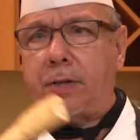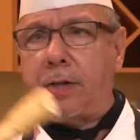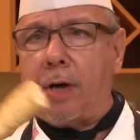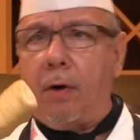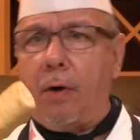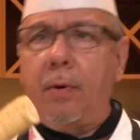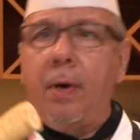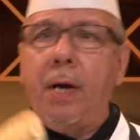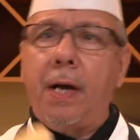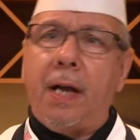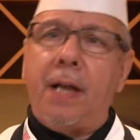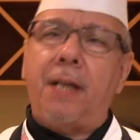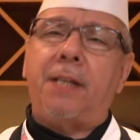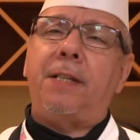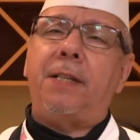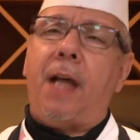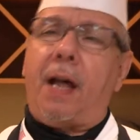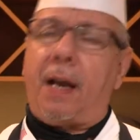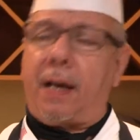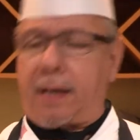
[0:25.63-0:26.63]
So
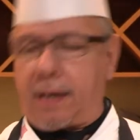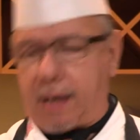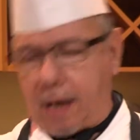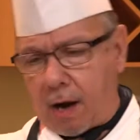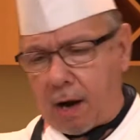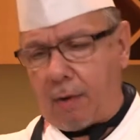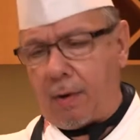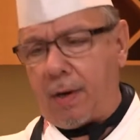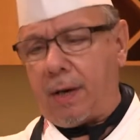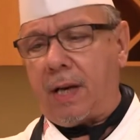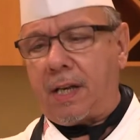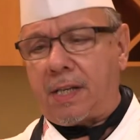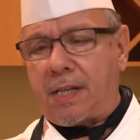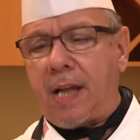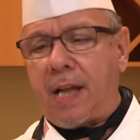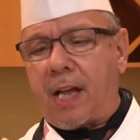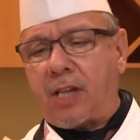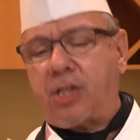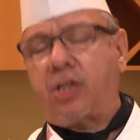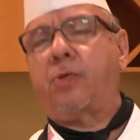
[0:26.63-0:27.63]
it's not a carrot, it's
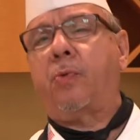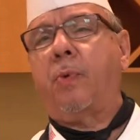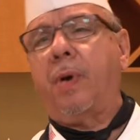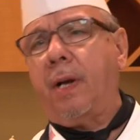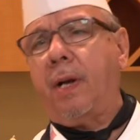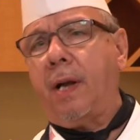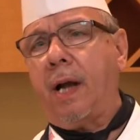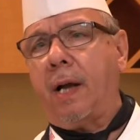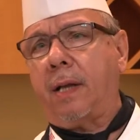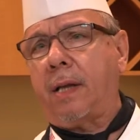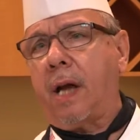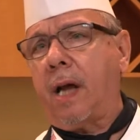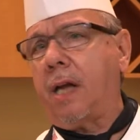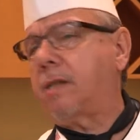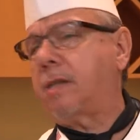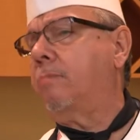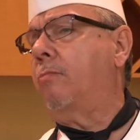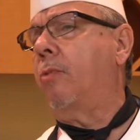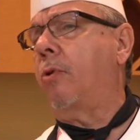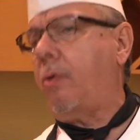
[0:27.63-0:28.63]
not sweet like that,
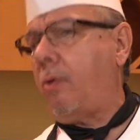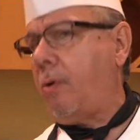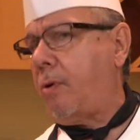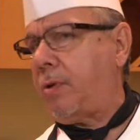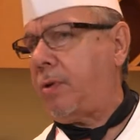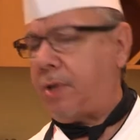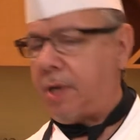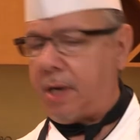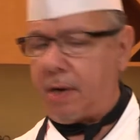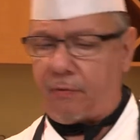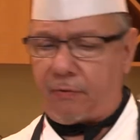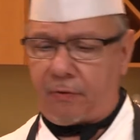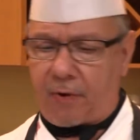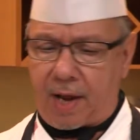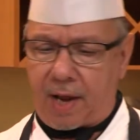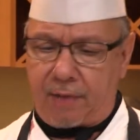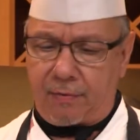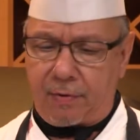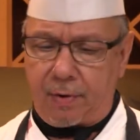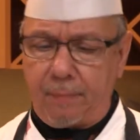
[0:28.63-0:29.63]
it's more earthy in
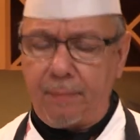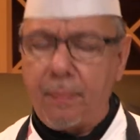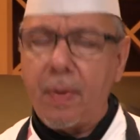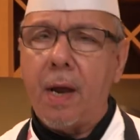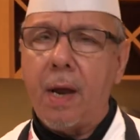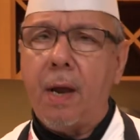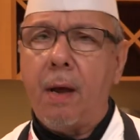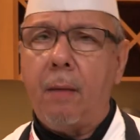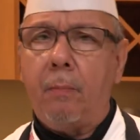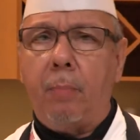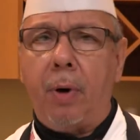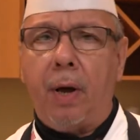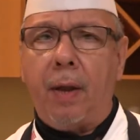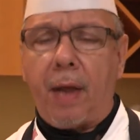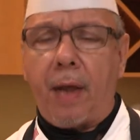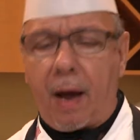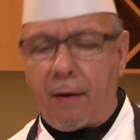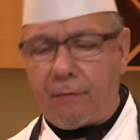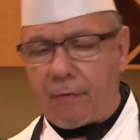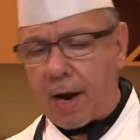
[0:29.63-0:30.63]
flavor.
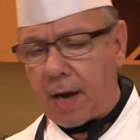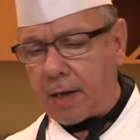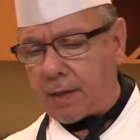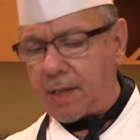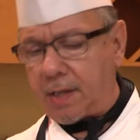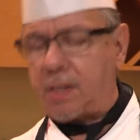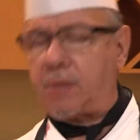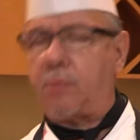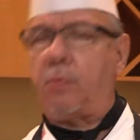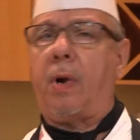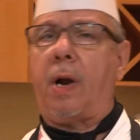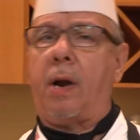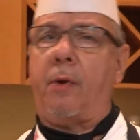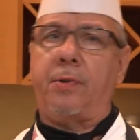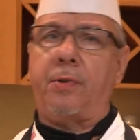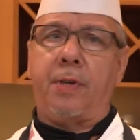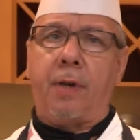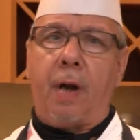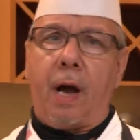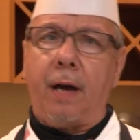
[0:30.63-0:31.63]
But I've had this when I
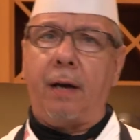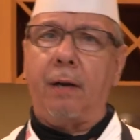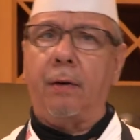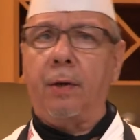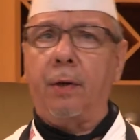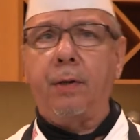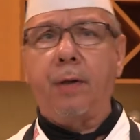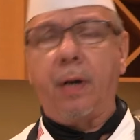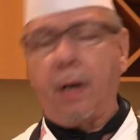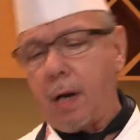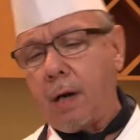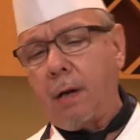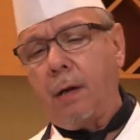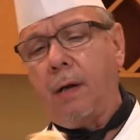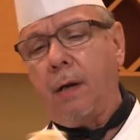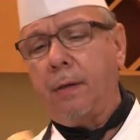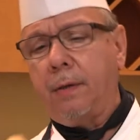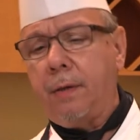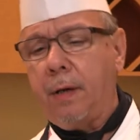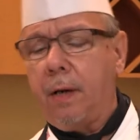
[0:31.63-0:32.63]
was in Ireland and
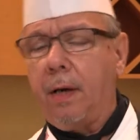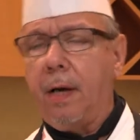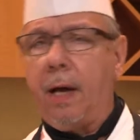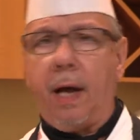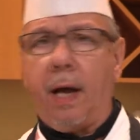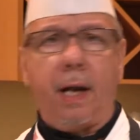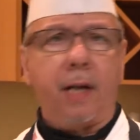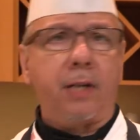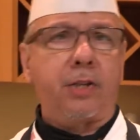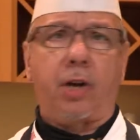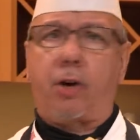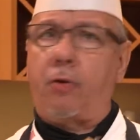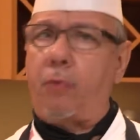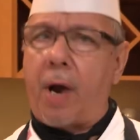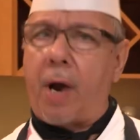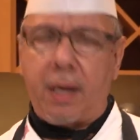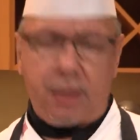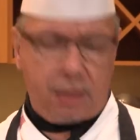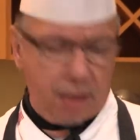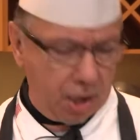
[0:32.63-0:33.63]
England, and it's a
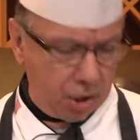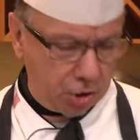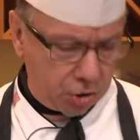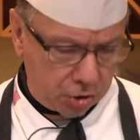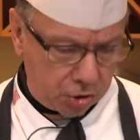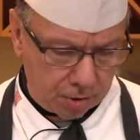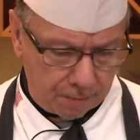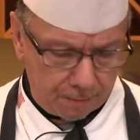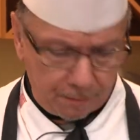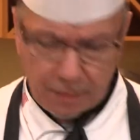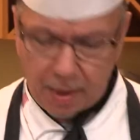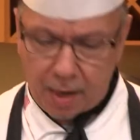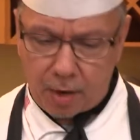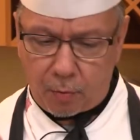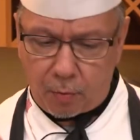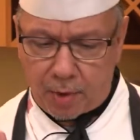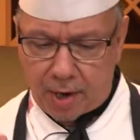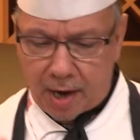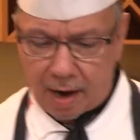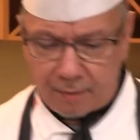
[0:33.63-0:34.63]
great dish.
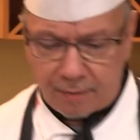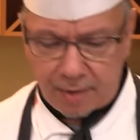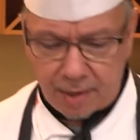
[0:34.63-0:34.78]
We have